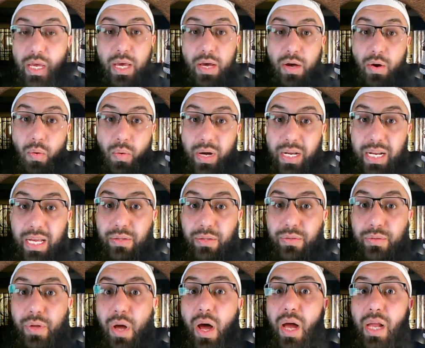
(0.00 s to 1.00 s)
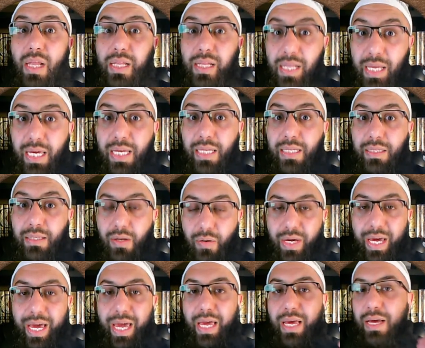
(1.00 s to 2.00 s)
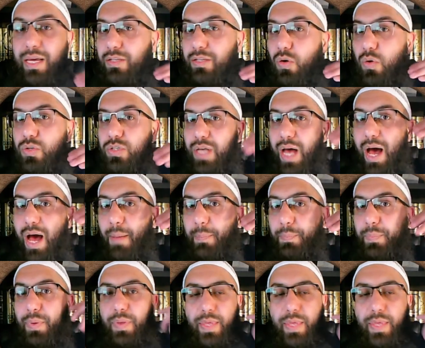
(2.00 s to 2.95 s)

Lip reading: Wala dhalin. Okay, it goes up